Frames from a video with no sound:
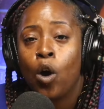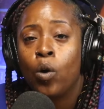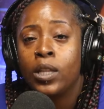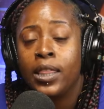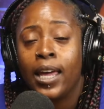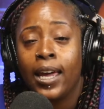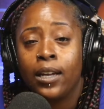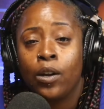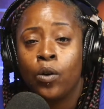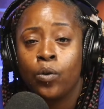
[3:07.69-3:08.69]
on
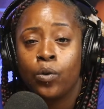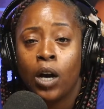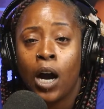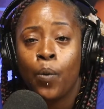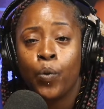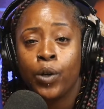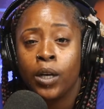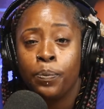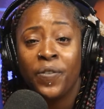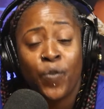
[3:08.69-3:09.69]
that note I want
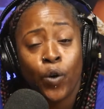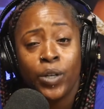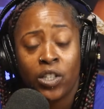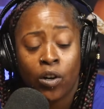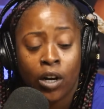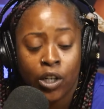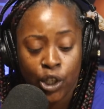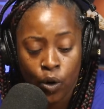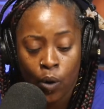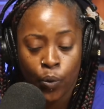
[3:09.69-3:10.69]
to before we start our
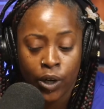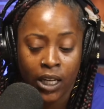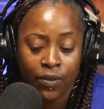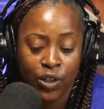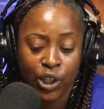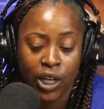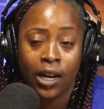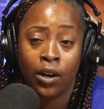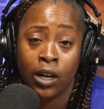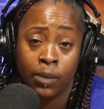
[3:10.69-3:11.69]
show, I want to give a shout
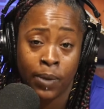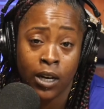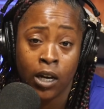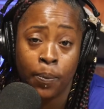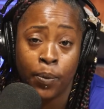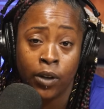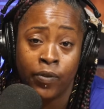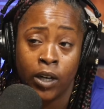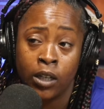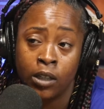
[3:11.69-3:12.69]
out and then make a couple of
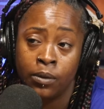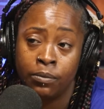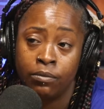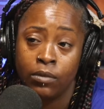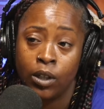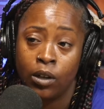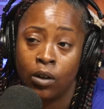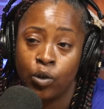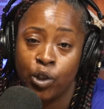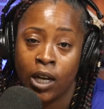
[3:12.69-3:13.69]
um, you
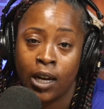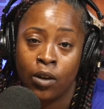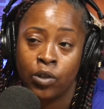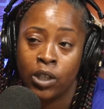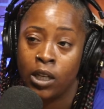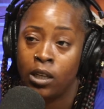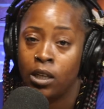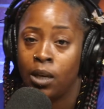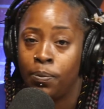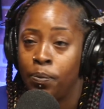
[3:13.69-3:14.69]
know, shout outs and
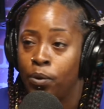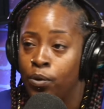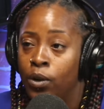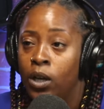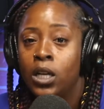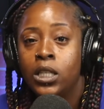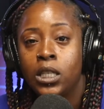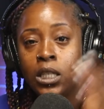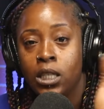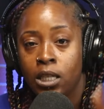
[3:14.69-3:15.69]
get people
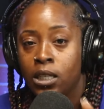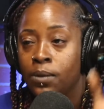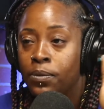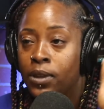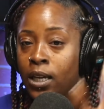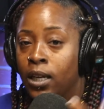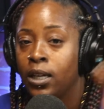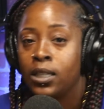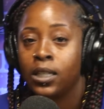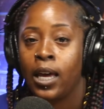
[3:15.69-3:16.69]
to see some
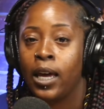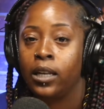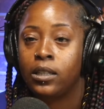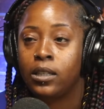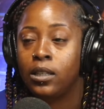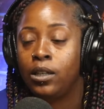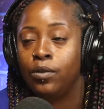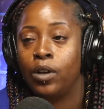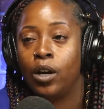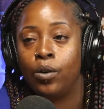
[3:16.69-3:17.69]
things that,
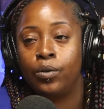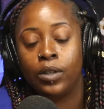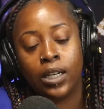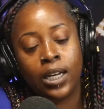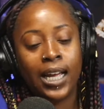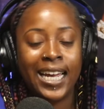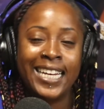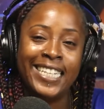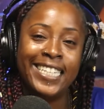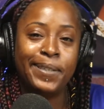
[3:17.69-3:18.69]
you know,
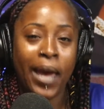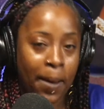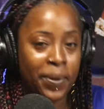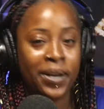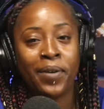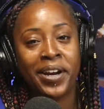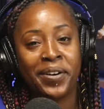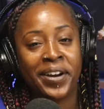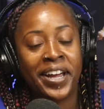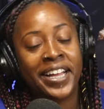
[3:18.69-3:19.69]
is happening right
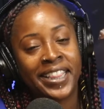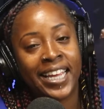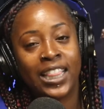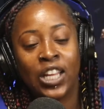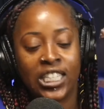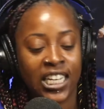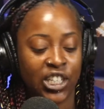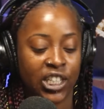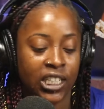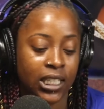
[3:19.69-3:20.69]
here in LA, Los
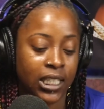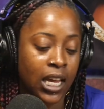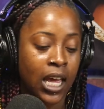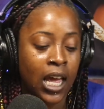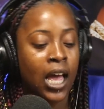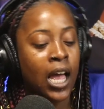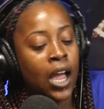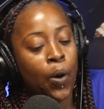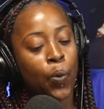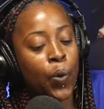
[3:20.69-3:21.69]
Angeles.
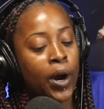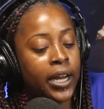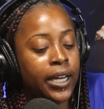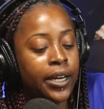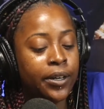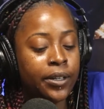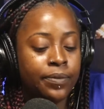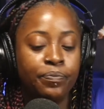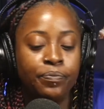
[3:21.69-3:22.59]
Right here,